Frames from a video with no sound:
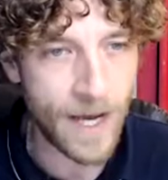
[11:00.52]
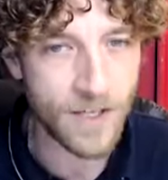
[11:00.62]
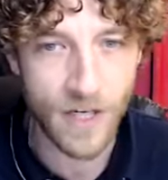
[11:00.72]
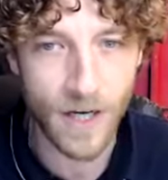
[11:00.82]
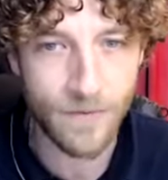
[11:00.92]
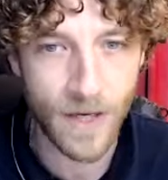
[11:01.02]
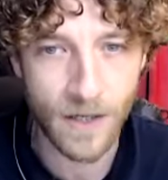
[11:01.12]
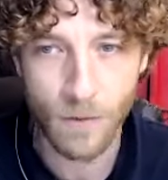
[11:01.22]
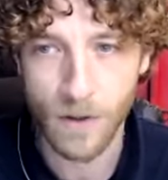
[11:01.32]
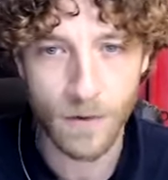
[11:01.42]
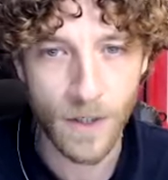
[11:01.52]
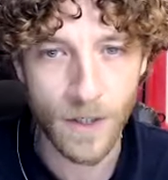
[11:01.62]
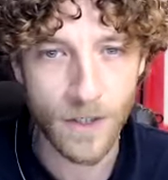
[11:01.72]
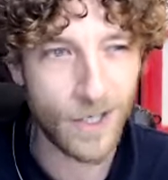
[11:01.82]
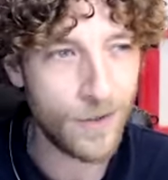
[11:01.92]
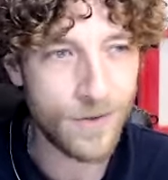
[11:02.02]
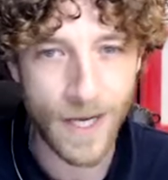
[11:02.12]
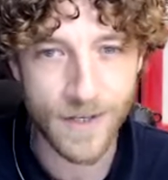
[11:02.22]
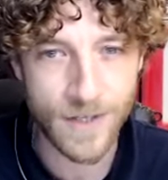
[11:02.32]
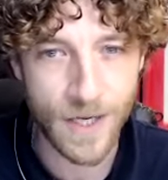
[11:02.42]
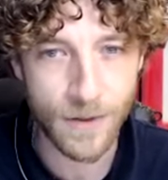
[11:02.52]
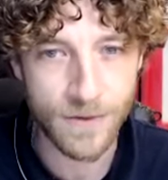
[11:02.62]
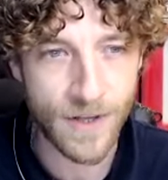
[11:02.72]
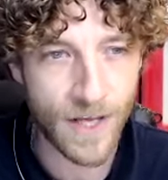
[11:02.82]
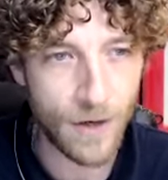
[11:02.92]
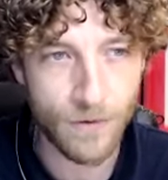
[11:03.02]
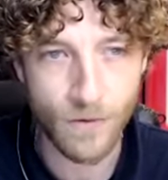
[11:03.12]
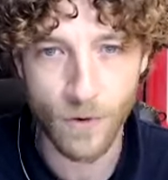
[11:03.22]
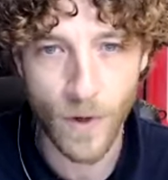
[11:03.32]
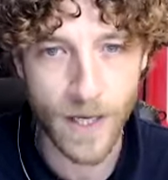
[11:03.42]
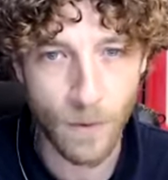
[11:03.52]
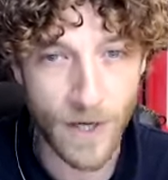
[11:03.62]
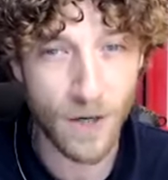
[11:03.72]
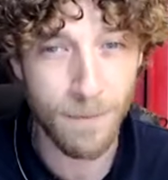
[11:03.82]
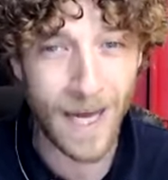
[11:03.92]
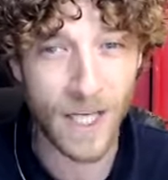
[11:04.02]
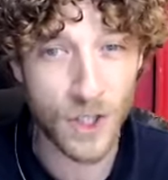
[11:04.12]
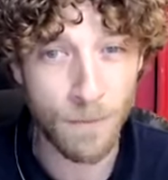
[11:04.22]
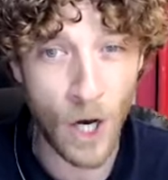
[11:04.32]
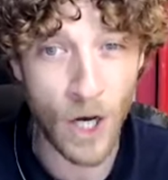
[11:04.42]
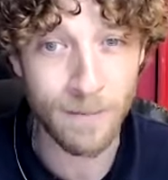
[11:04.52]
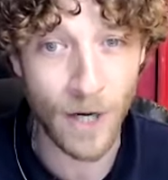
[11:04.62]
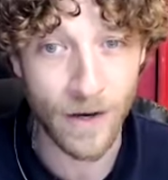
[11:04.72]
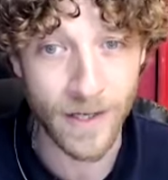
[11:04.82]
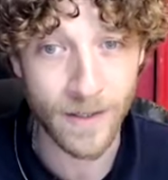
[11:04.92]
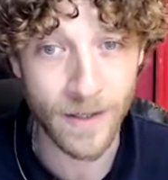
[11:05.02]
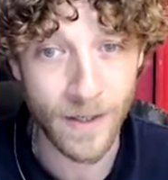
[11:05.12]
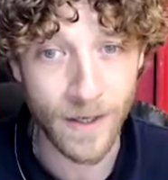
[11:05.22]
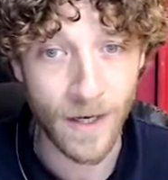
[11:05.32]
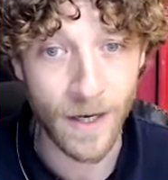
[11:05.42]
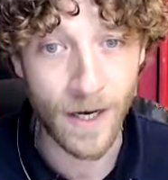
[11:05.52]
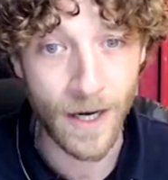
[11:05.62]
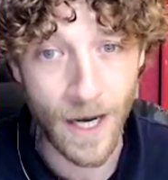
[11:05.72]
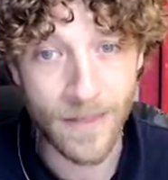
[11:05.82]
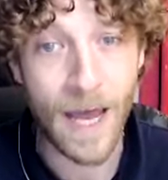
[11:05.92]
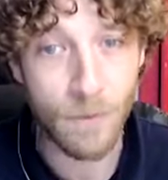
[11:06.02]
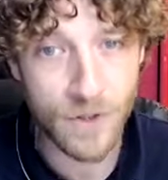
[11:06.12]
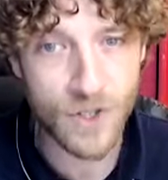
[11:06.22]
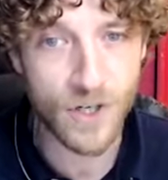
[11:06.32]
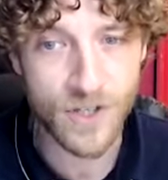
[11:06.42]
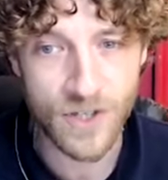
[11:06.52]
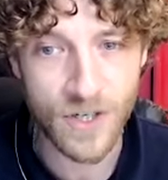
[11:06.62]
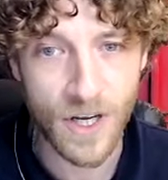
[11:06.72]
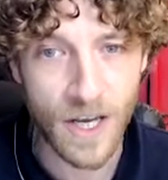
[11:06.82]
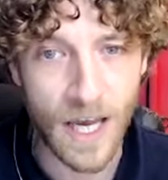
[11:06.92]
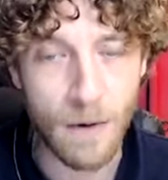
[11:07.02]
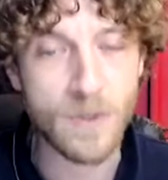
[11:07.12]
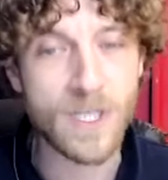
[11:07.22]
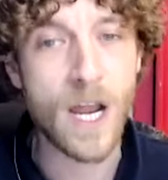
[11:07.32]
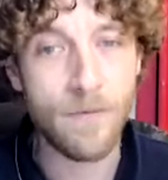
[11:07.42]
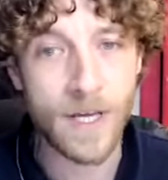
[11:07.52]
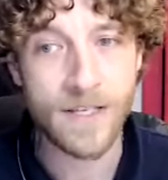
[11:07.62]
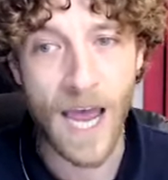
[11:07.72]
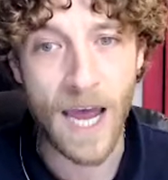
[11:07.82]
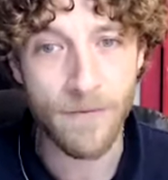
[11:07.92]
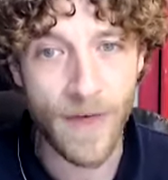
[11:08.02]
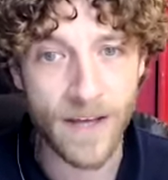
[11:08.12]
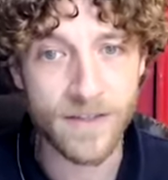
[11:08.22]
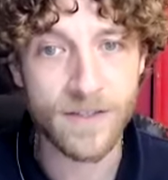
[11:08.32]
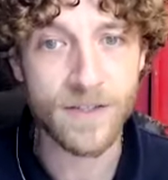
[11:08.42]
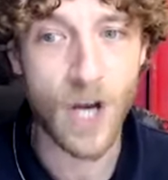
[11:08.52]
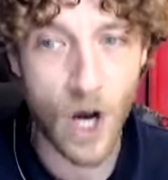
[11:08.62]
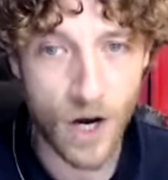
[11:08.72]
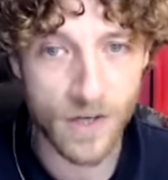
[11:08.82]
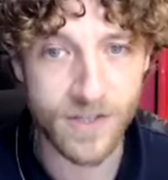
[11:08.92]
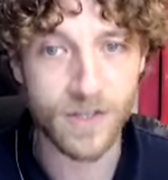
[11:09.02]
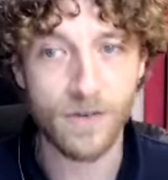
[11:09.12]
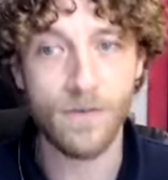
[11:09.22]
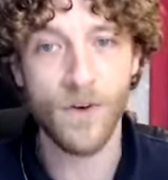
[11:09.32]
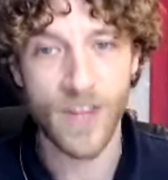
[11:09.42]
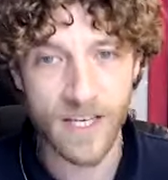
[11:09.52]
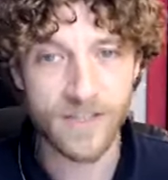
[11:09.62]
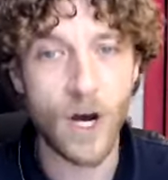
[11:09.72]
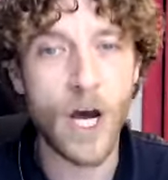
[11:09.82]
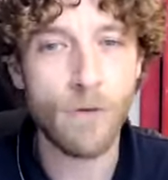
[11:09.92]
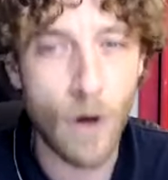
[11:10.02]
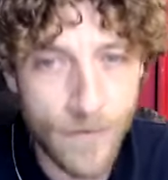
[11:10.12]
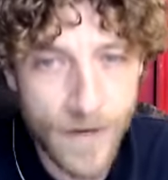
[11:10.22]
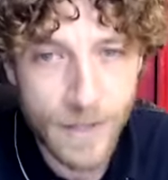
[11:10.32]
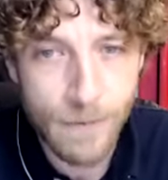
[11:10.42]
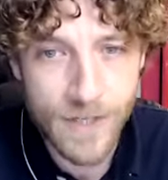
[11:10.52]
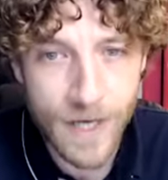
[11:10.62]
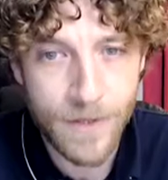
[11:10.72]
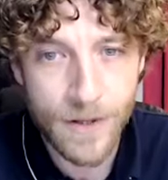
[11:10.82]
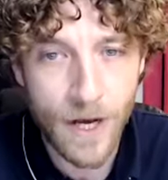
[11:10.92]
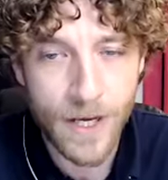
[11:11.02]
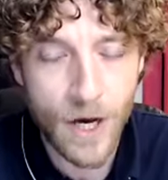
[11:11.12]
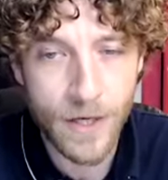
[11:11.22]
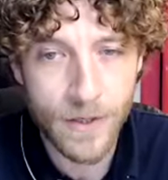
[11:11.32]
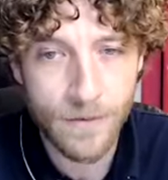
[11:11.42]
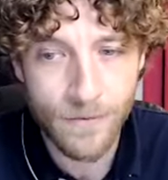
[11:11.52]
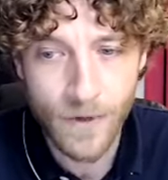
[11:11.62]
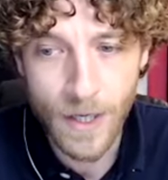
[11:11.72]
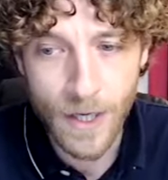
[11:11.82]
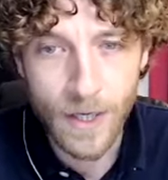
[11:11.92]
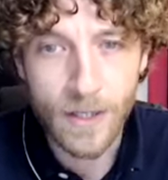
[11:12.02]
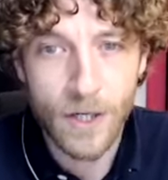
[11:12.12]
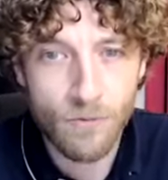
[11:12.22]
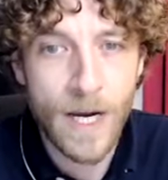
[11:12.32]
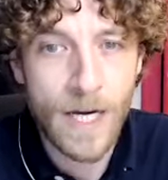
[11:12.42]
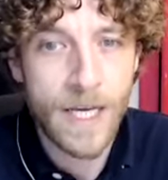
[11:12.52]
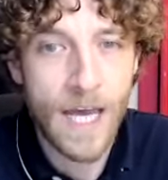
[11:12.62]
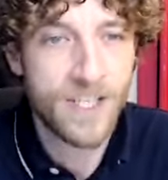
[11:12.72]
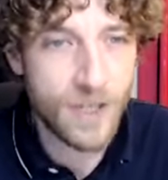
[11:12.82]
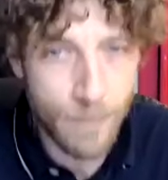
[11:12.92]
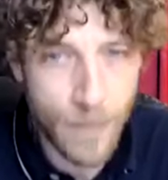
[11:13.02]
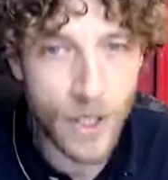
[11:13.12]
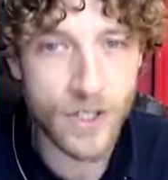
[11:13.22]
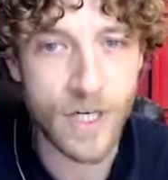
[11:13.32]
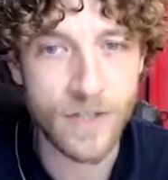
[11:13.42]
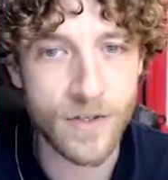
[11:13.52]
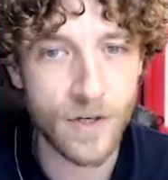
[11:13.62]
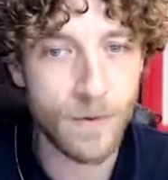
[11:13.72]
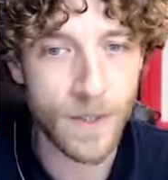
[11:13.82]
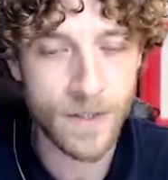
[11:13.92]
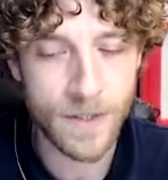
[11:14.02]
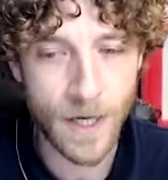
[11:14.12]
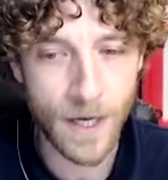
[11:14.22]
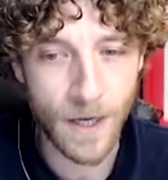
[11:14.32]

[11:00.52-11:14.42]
actually I figured, well, you lose less deals and they go through quicker when you manage your pipeline. Mm-hmm. And that was just, it was lovely to have that task for the entire office. It was something that I kind of could really get submerged into. And